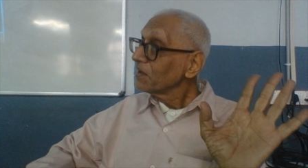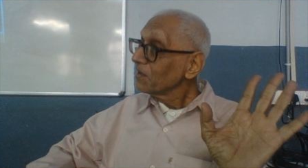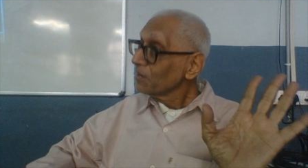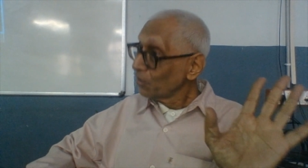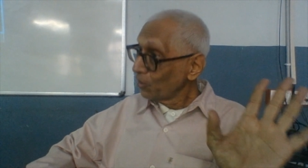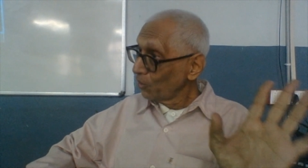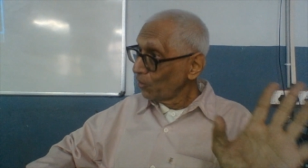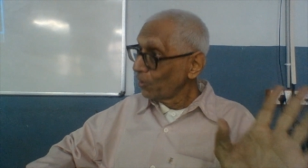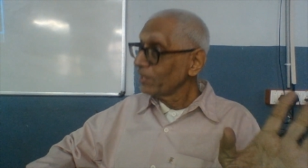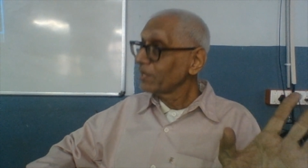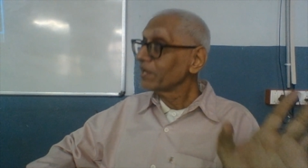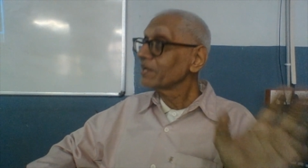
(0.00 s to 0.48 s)

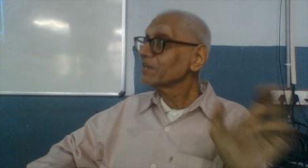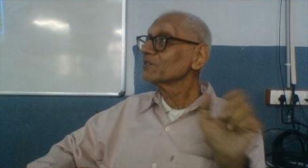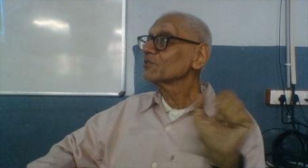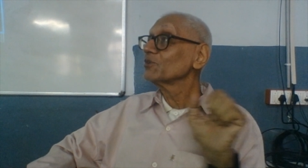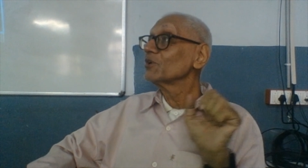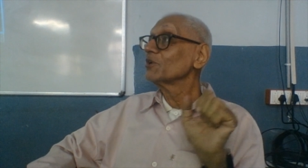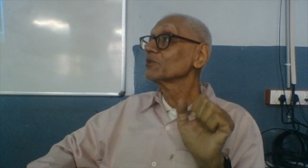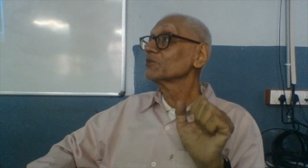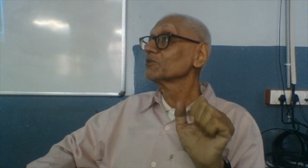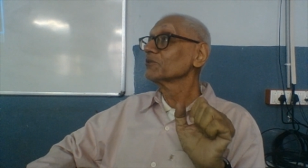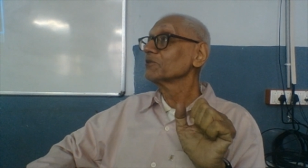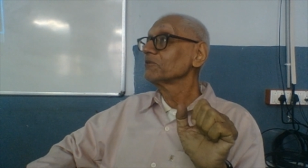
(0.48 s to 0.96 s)
lawyers
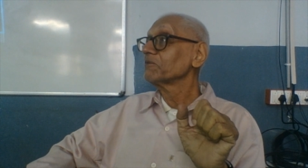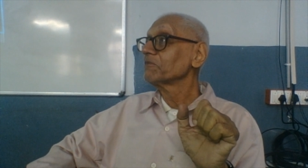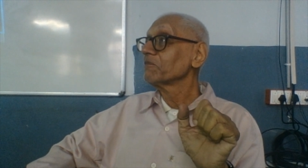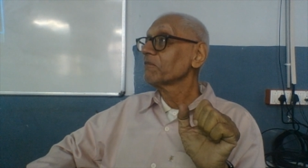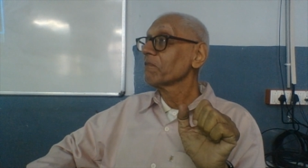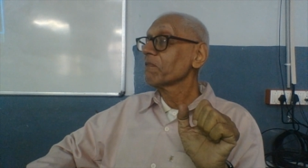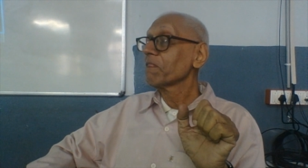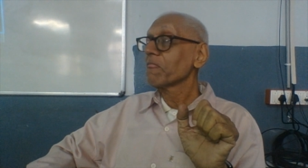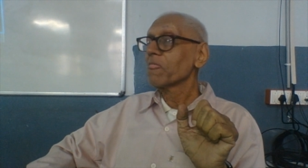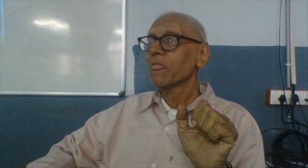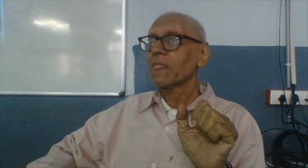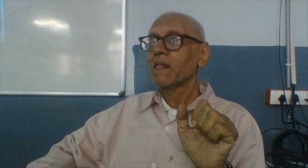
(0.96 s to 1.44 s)
also.
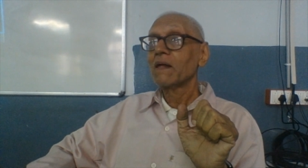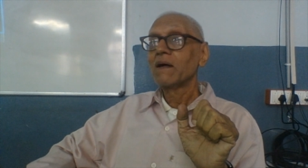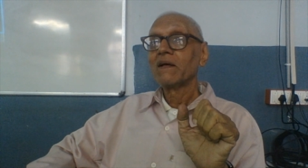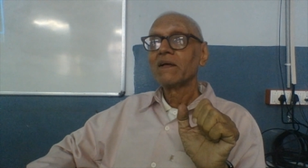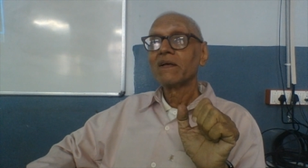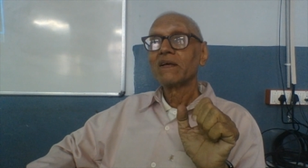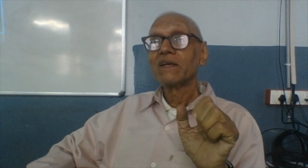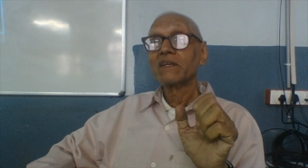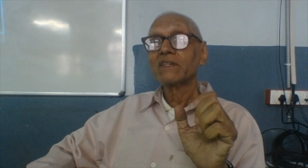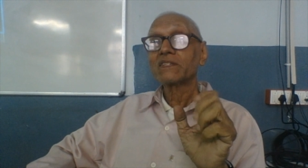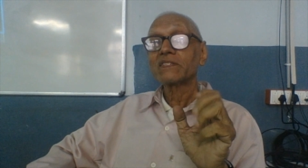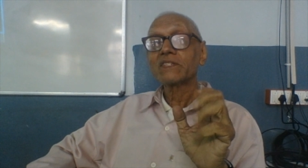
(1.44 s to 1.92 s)

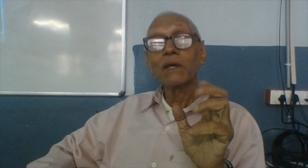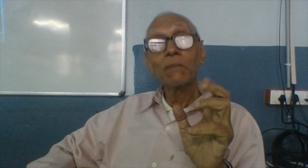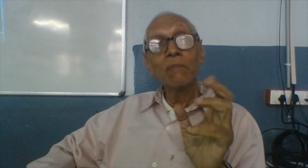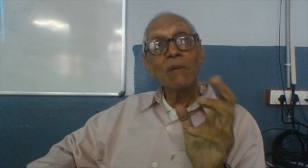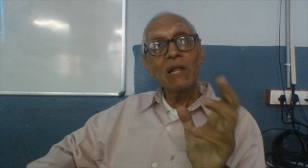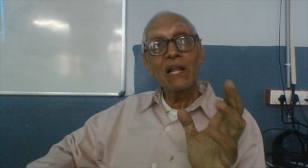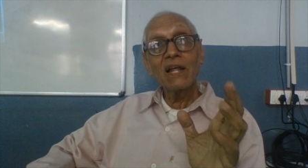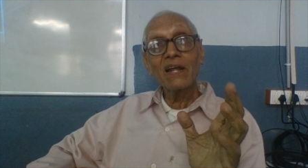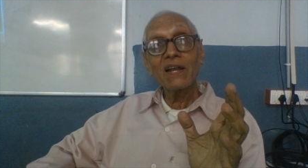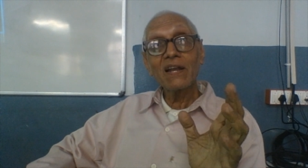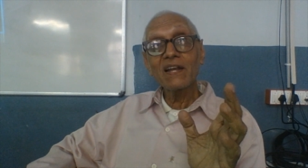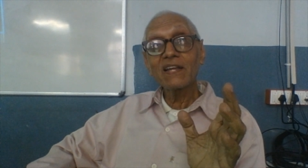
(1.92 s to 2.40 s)

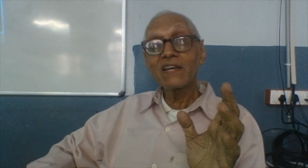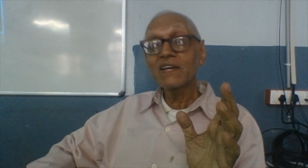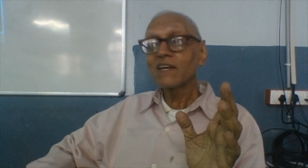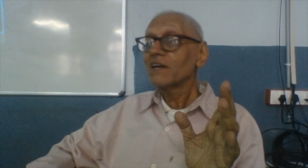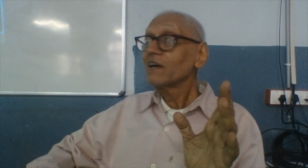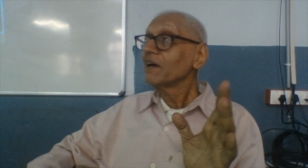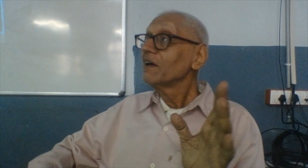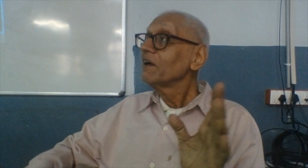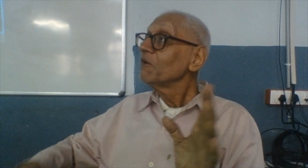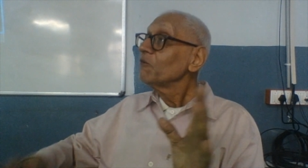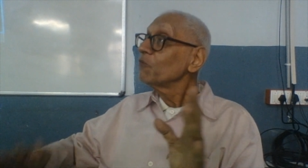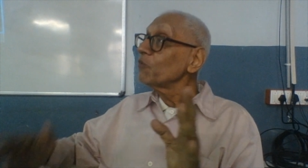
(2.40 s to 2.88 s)
Similarly,
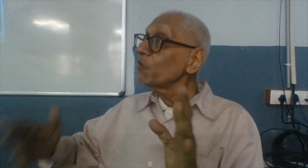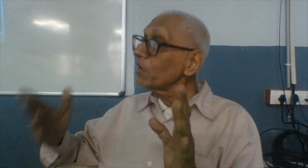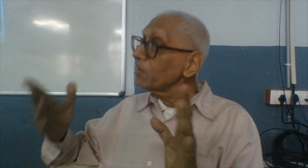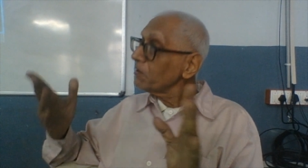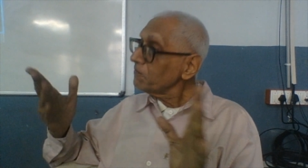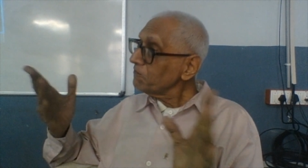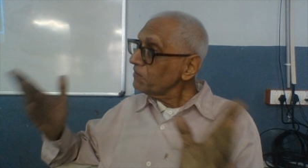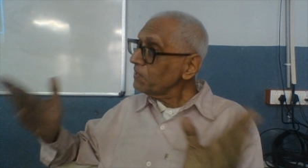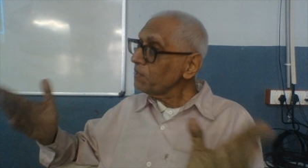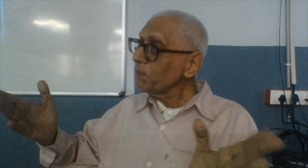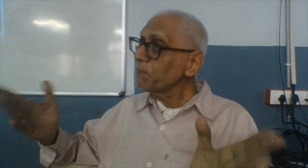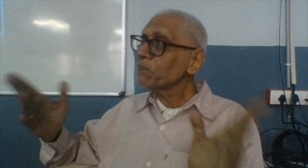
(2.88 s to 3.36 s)
for
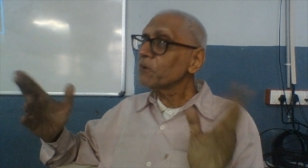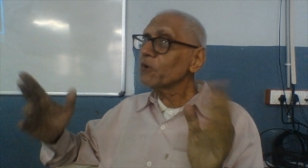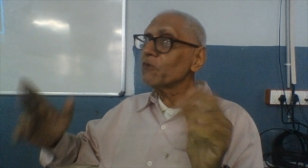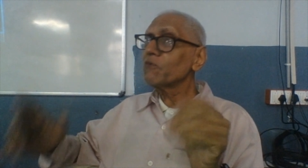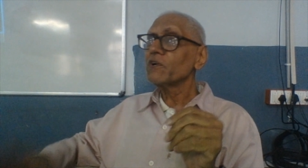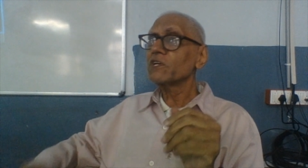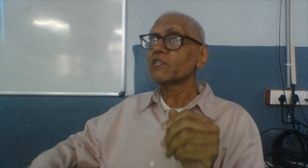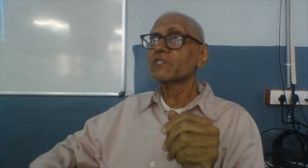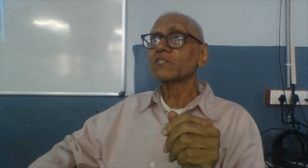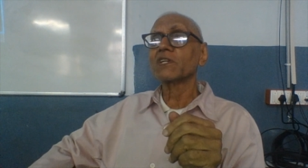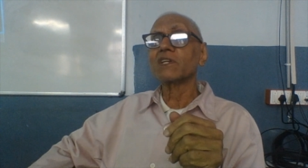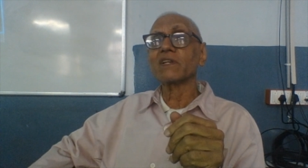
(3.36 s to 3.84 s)
every
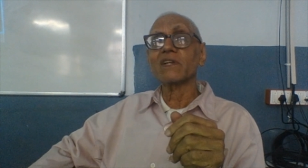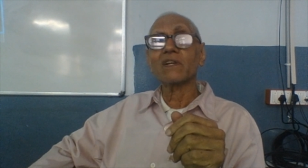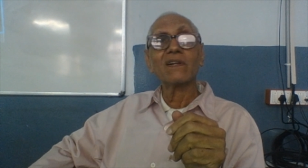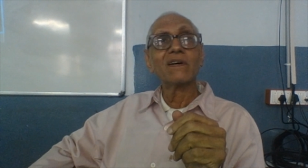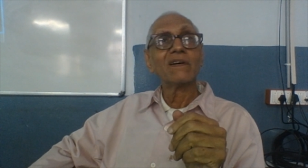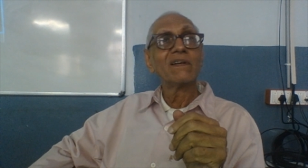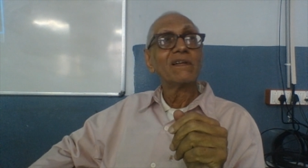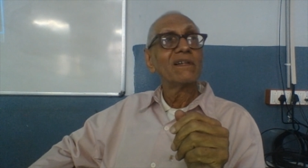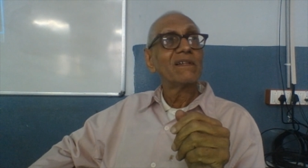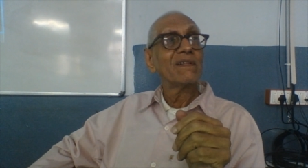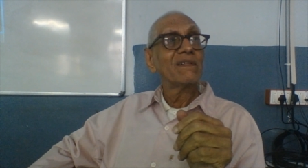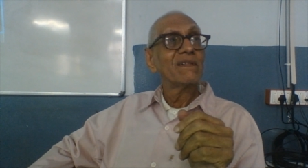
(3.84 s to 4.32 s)
profession,
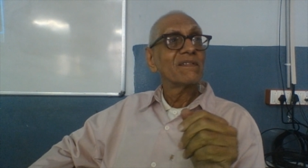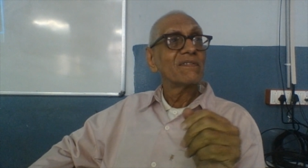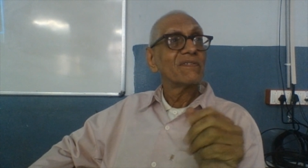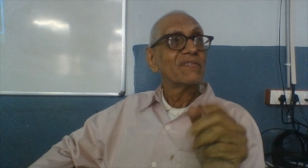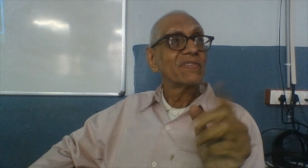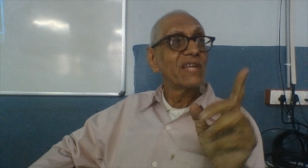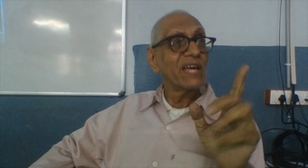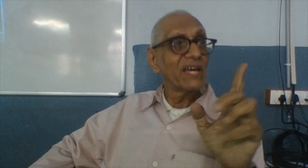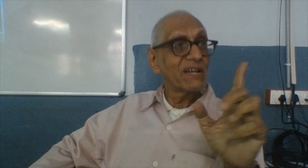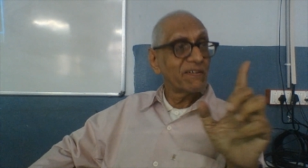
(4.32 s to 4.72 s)
there